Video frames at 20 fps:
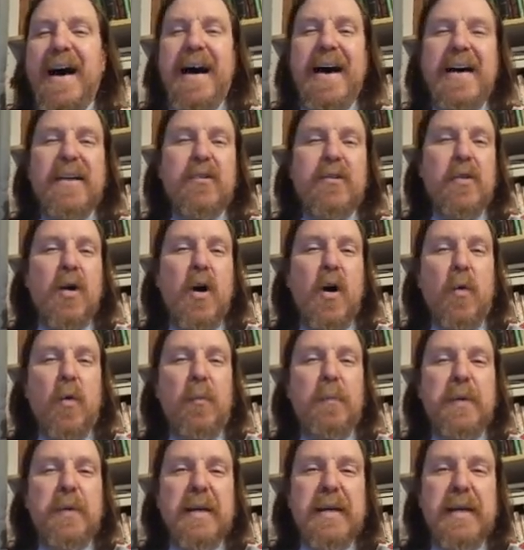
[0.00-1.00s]
I don't know,
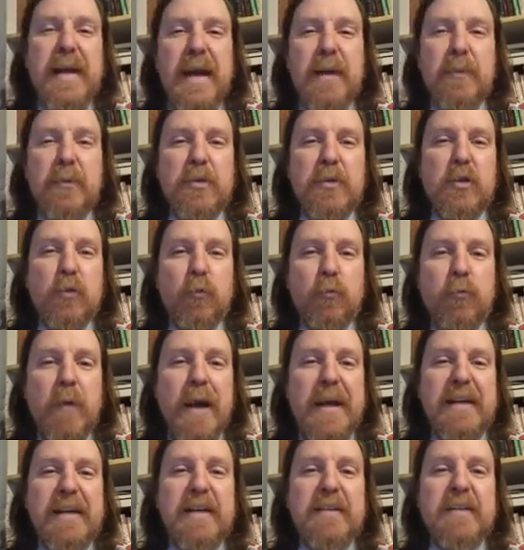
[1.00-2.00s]
being able to
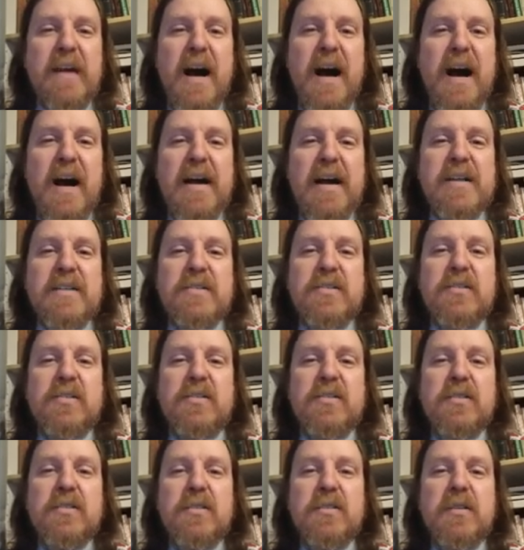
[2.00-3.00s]

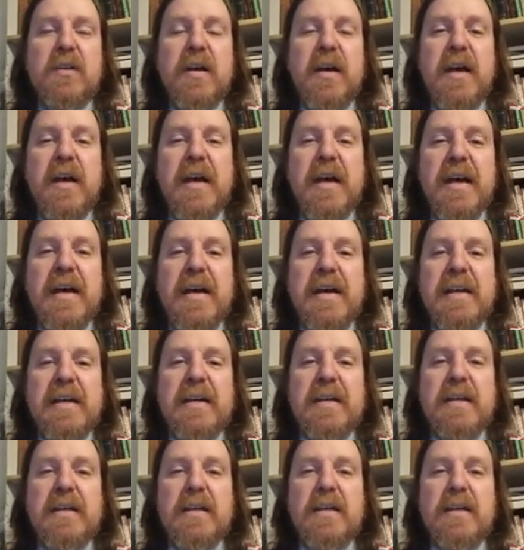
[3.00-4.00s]
recognize
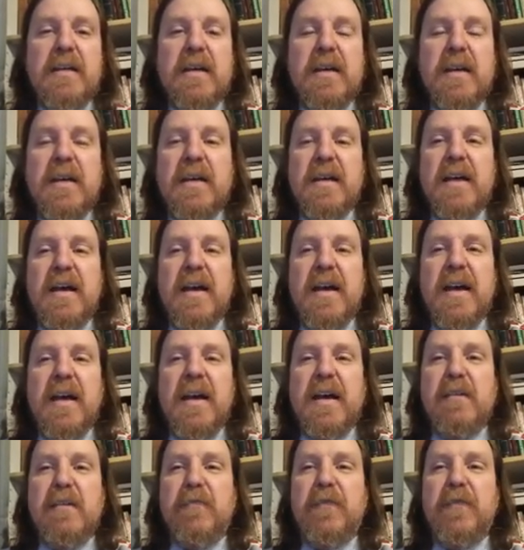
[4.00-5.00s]
a
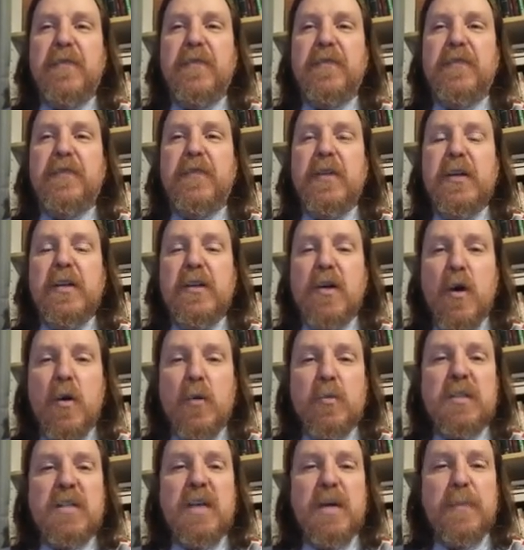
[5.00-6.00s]

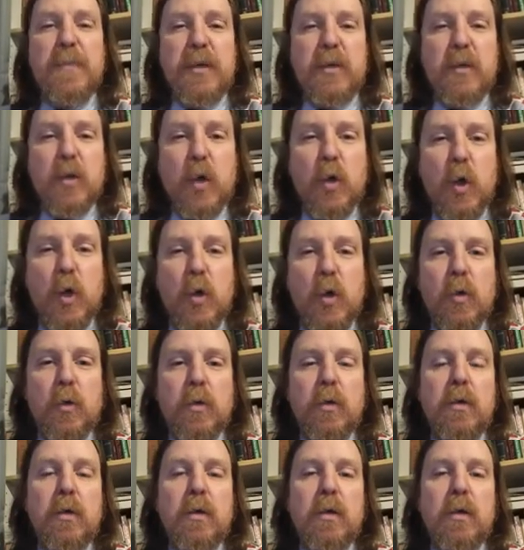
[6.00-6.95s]
phenotypical